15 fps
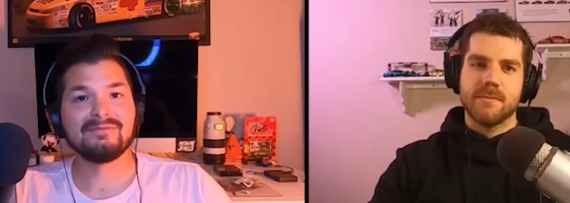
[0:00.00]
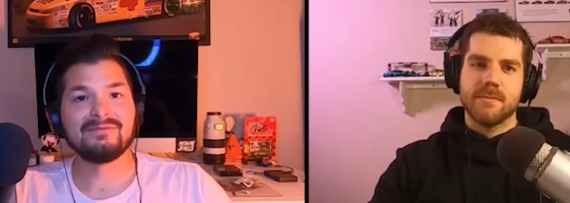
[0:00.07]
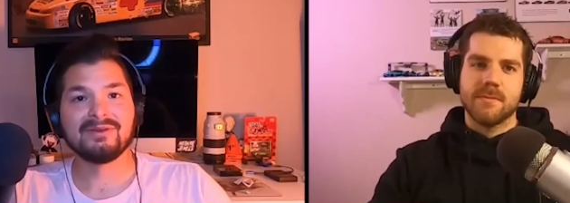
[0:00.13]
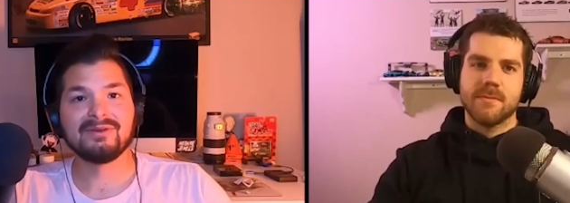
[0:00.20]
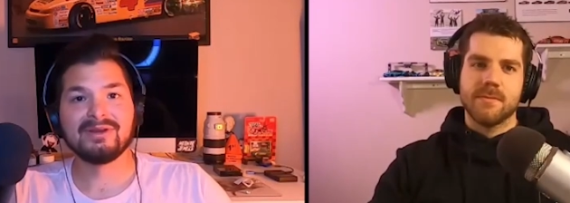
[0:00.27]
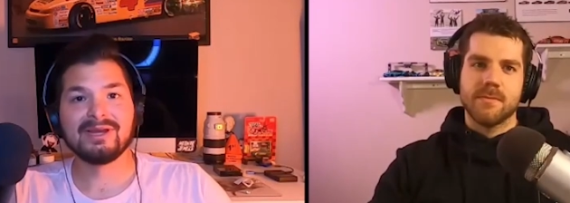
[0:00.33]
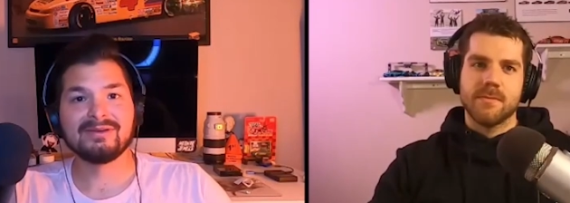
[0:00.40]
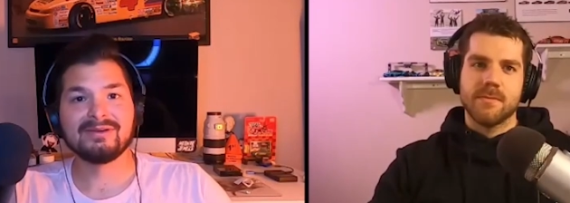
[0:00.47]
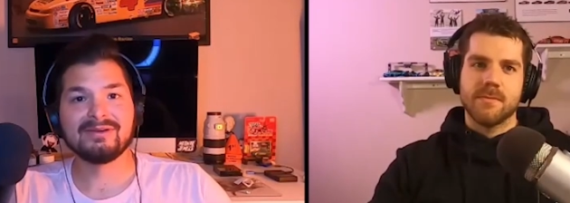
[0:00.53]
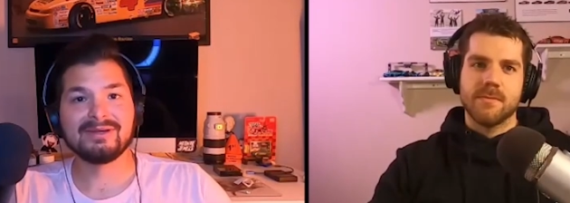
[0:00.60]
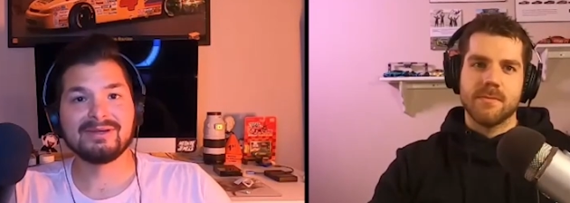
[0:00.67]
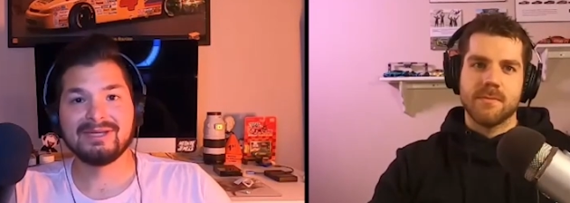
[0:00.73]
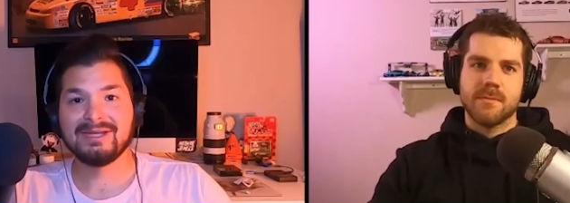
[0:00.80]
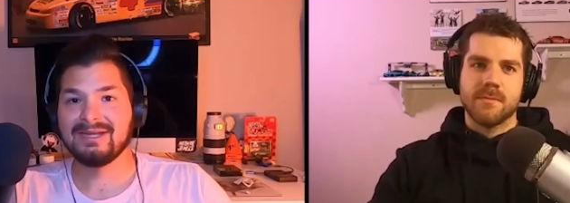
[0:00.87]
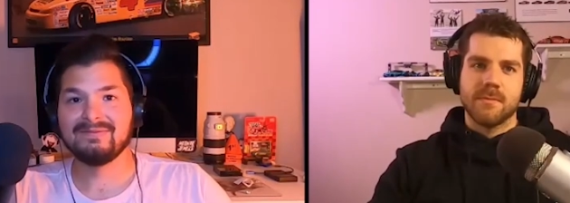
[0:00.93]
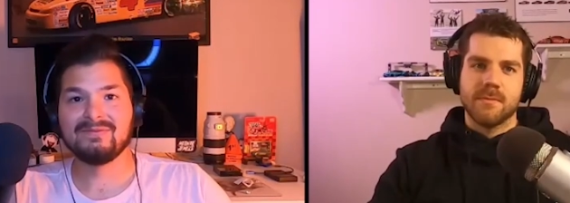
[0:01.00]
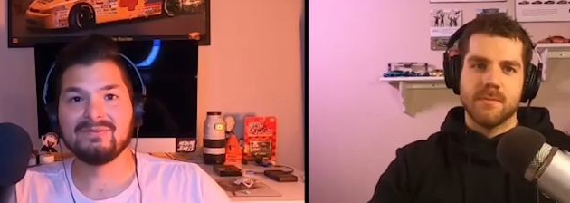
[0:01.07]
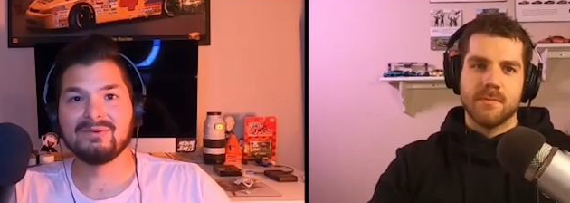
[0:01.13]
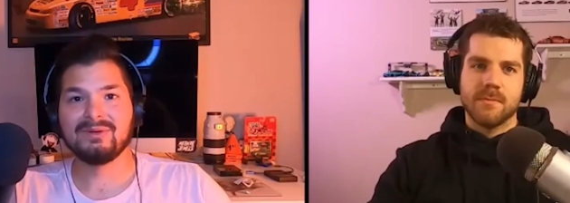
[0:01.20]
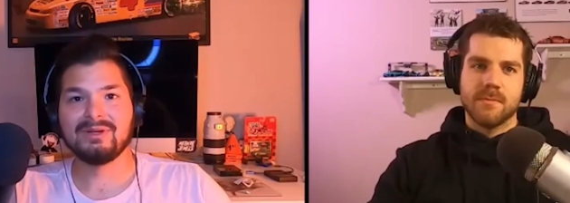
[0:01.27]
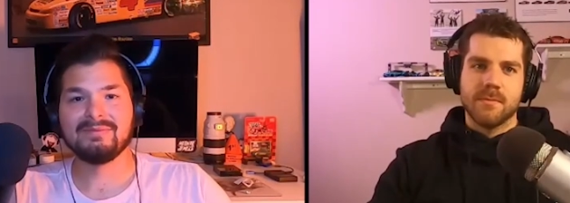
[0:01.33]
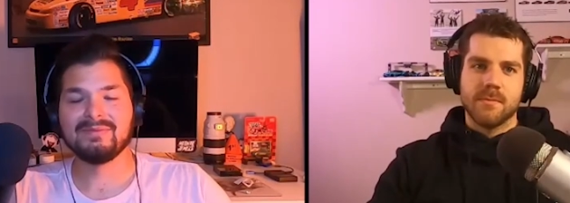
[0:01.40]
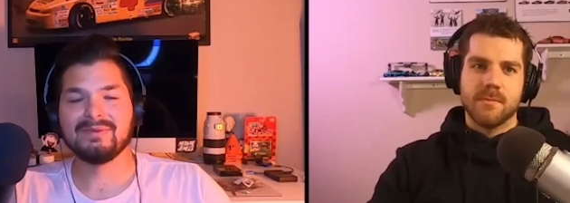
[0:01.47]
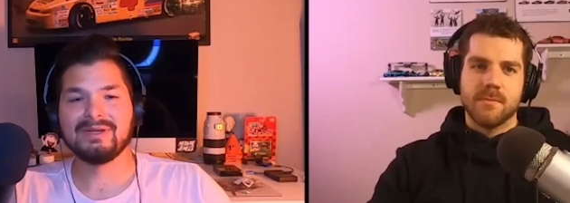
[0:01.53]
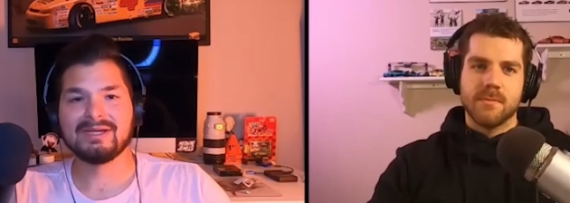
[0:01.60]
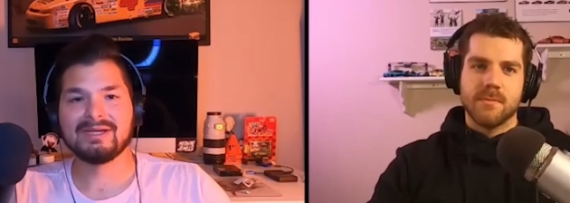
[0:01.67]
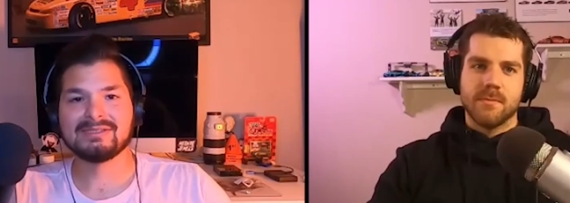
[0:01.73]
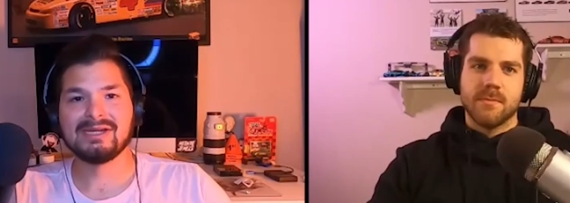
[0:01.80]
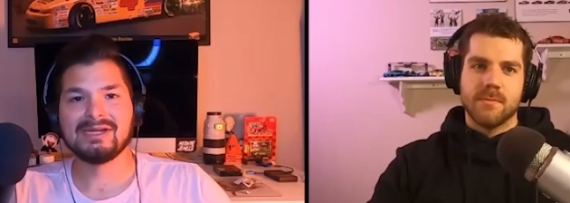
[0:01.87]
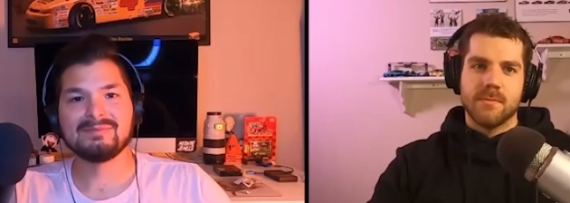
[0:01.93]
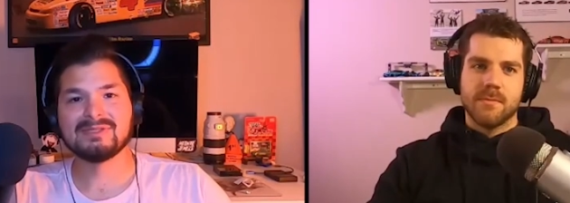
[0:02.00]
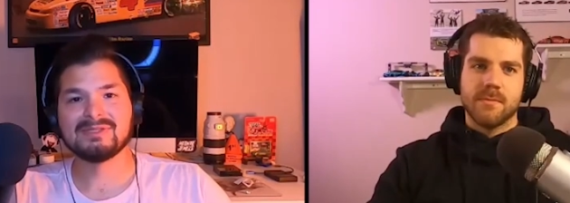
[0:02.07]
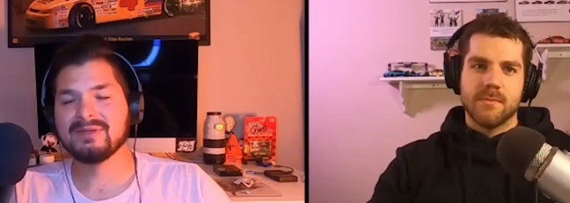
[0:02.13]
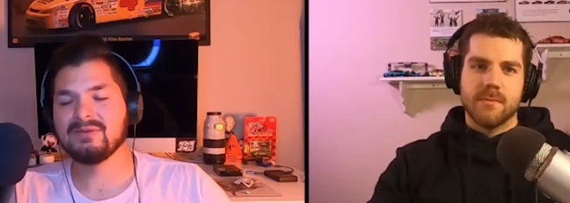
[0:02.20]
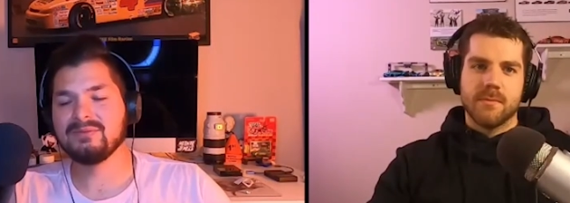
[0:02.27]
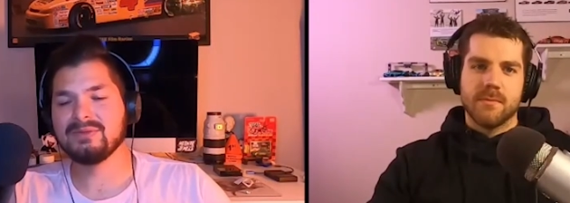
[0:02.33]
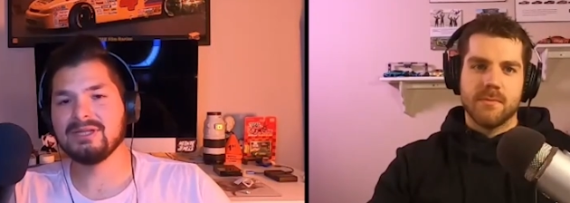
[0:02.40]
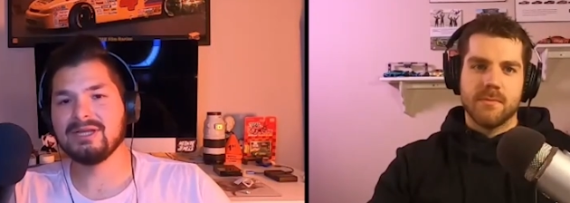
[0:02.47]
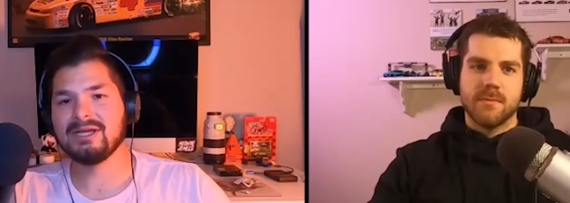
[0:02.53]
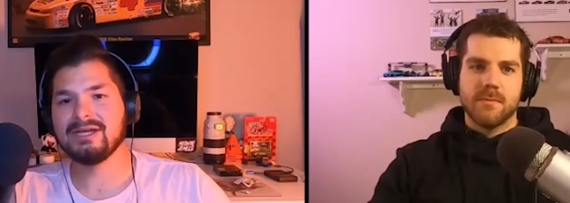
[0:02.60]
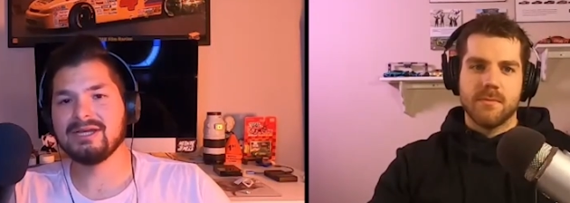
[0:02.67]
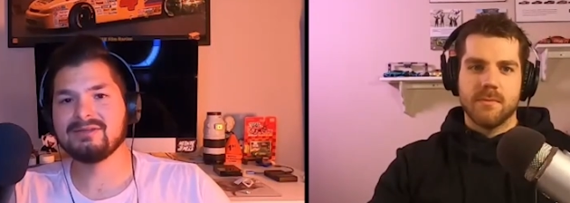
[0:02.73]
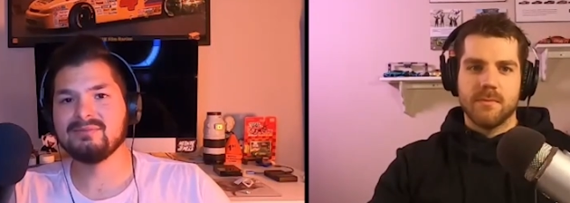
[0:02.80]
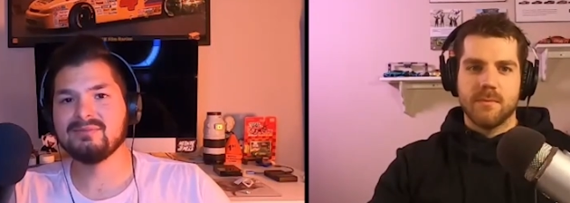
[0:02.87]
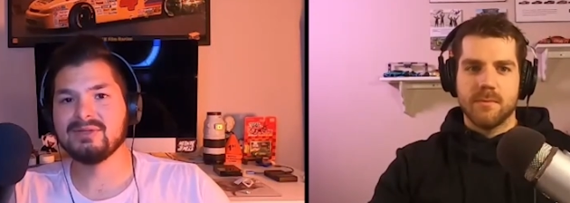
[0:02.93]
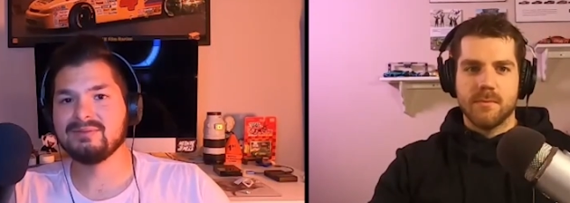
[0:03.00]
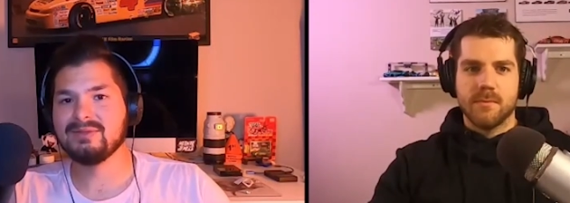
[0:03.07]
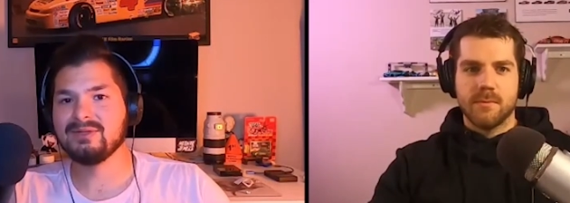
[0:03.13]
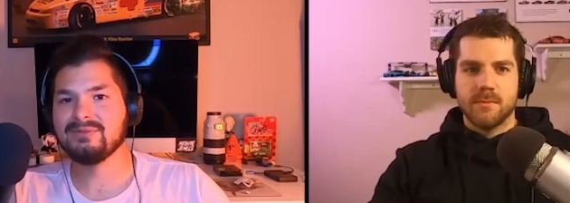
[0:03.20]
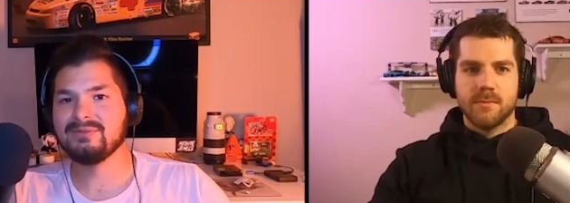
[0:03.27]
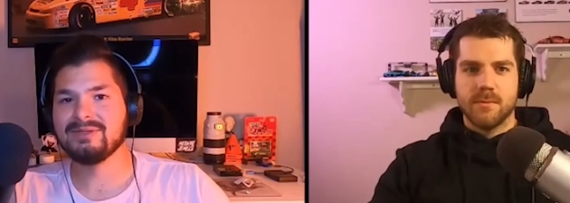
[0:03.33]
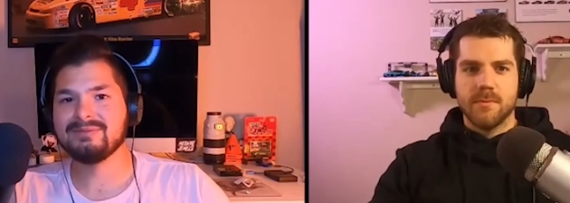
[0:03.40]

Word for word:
Speaker 1: out again for everyone next time. Something we like, but you know what?